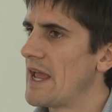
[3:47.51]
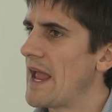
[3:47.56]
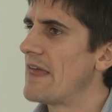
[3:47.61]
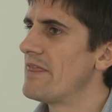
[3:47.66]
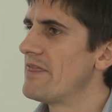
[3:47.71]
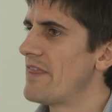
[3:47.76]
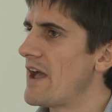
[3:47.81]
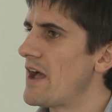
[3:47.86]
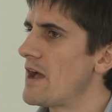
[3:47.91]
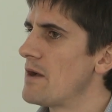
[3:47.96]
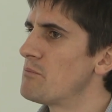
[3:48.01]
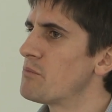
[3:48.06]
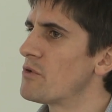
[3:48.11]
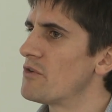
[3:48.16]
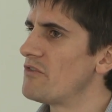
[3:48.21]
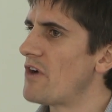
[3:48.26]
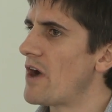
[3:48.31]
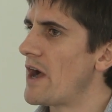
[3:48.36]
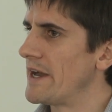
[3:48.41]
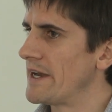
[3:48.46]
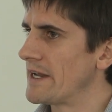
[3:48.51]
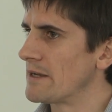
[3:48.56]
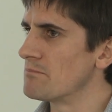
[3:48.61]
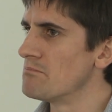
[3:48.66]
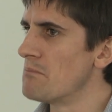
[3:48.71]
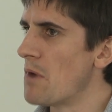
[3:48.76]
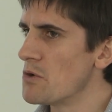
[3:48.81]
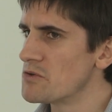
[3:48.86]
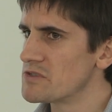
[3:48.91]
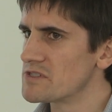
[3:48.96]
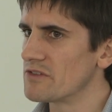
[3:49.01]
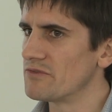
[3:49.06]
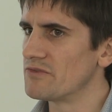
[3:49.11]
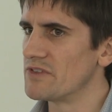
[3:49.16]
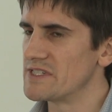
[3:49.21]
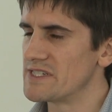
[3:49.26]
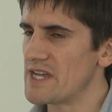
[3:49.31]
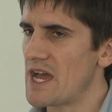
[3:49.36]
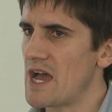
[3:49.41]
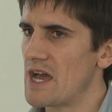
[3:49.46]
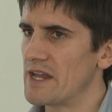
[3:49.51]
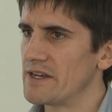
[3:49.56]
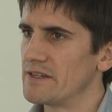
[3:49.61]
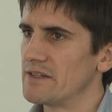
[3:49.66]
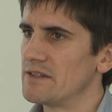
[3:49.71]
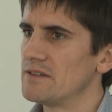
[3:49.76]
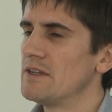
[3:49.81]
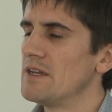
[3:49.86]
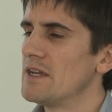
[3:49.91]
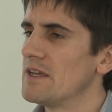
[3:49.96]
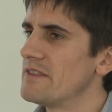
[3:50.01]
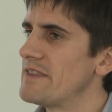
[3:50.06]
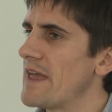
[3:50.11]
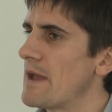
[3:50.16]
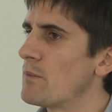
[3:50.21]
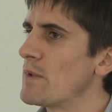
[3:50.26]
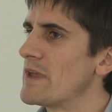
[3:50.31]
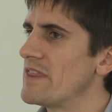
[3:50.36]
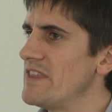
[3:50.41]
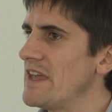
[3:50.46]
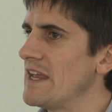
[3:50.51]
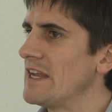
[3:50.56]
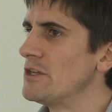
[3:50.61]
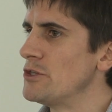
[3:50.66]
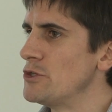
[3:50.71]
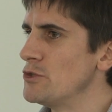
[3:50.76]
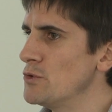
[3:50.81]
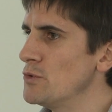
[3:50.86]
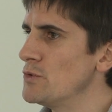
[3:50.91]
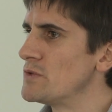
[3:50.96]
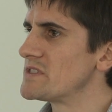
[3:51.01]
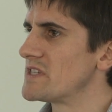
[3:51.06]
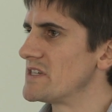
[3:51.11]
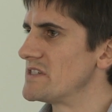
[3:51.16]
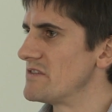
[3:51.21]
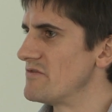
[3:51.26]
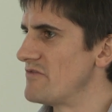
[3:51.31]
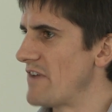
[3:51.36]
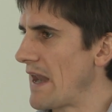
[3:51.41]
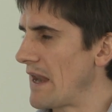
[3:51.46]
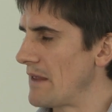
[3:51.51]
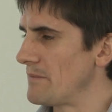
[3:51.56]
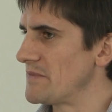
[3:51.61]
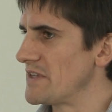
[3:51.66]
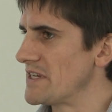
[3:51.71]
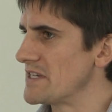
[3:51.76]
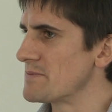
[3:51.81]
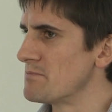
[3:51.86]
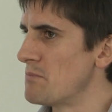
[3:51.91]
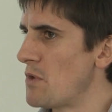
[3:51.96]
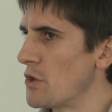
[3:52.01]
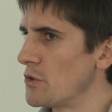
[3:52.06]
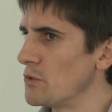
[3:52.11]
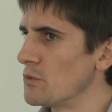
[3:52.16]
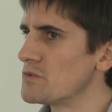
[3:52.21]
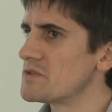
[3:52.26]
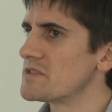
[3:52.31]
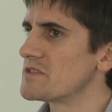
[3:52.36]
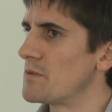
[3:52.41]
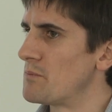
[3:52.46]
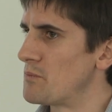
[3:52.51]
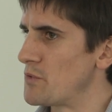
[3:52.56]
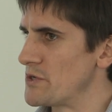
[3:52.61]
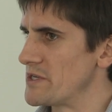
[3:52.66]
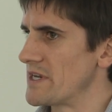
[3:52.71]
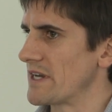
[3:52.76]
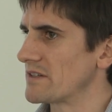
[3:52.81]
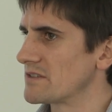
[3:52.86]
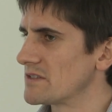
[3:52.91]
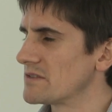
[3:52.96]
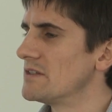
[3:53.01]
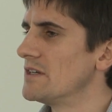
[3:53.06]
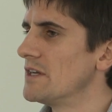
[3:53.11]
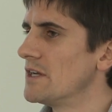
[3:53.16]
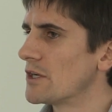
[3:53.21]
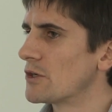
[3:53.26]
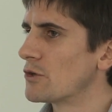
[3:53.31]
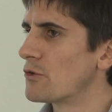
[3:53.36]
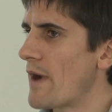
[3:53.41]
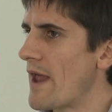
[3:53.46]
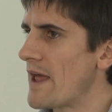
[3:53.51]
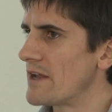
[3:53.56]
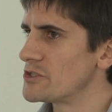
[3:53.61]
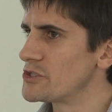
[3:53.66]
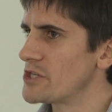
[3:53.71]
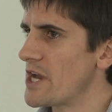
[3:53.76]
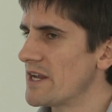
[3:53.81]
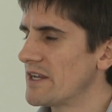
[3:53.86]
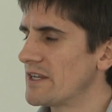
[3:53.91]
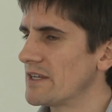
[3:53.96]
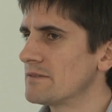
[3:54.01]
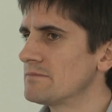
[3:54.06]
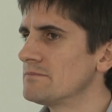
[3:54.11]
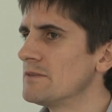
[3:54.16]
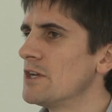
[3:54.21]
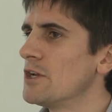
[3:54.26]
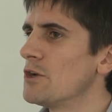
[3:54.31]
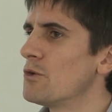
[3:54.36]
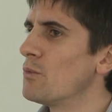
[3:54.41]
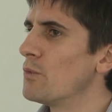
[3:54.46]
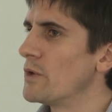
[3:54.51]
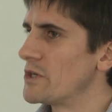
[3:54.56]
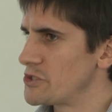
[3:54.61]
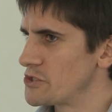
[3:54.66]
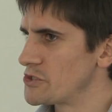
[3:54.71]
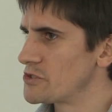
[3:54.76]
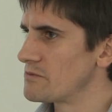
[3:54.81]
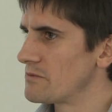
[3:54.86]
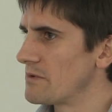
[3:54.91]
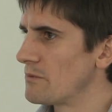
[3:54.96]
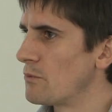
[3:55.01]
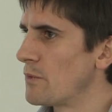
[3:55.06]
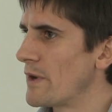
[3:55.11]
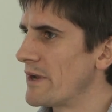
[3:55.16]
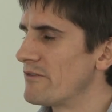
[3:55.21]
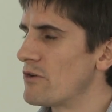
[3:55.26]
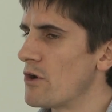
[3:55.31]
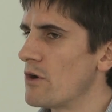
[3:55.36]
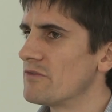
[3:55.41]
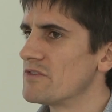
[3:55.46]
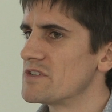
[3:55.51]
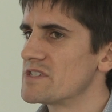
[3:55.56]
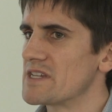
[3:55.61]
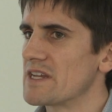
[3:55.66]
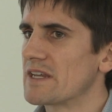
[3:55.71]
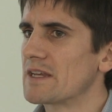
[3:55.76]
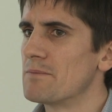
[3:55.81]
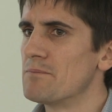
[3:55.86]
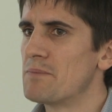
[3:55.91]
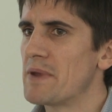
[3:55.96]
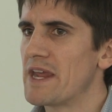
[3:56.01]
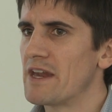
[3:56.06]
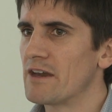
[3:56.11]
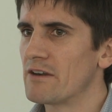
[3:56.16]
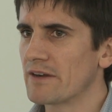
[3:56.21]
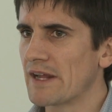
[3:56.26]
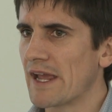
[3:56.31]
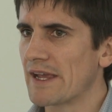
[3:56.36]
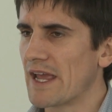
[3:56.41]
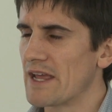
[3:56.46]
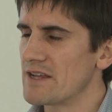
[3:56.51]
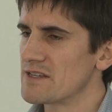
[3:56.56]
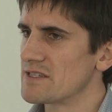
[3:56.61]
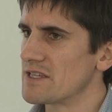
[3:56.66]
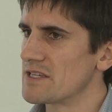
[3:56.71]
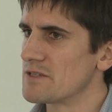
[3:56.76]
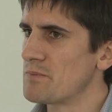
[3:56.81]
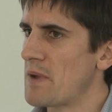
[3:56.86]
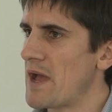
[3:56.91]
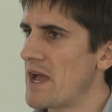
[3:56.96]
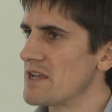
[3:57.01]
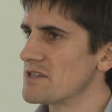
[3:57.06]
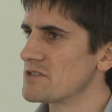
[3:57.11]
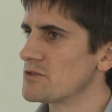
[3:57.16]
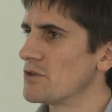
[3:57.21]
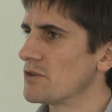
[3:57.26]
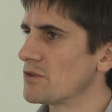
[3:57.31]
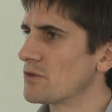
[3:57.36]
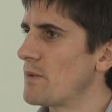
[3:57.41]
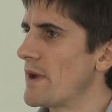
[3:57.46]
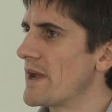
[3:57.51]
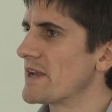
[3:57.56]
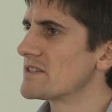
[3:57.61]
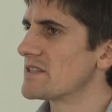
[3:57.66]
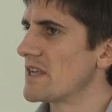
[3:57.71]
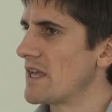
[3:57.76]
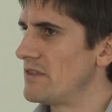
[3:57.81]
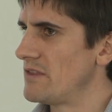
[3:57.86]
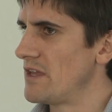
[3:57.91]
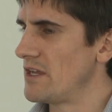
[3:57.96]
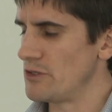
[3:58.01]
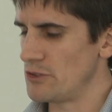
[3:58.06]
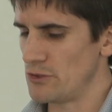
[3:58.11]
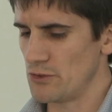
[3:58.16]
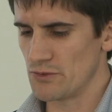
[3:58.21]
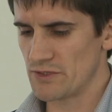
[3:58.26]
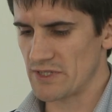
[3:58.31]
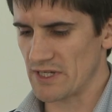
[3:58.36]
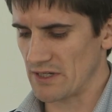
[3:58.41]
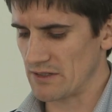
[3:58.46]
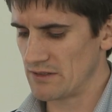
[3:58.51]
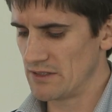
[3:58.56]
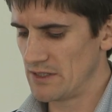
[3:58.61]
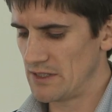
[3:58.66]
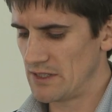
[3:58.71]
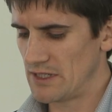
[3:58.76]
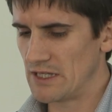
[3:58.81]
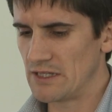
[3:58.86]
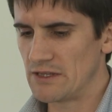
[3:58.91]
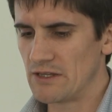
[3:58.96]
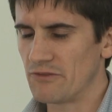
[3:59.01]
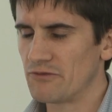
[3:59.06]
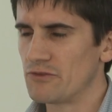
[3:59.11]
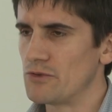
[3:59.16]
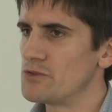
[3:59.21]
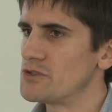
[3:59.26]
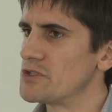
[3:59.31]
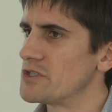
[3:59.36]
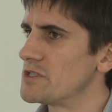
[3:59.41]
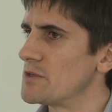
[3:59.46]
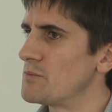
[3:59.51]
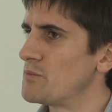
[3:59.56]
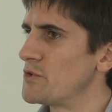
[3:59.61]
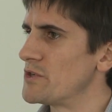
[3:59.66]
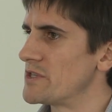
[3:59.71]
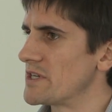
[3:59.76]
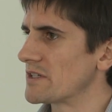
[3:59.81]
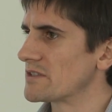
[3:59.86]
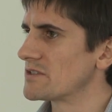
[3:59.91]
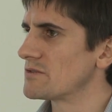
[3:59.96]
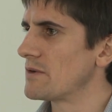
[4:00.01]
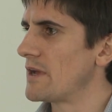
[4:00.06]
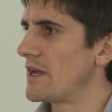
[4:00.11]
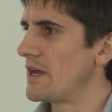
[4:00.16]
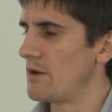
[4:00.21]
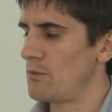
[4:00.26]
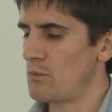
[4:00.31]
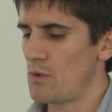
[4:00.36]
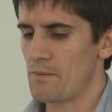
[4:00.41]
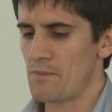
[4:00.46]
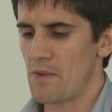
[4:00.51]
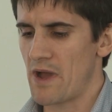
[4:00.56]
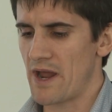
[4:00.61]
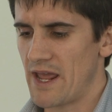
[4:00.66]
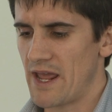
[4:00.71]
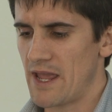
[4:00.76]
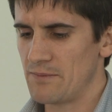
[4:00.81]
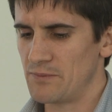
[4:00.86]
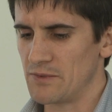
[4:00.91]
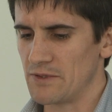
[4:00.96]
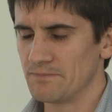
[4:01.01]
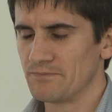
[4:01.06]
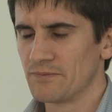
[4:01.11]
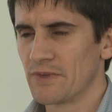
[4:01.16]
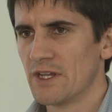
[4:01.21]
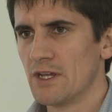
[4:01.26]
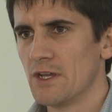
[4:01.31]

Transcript: And they're providing most of the data that we then use to develop these models to predict ground shaking, which we're obviously comparing against these past earthquakes and then using in the future to predict what happen.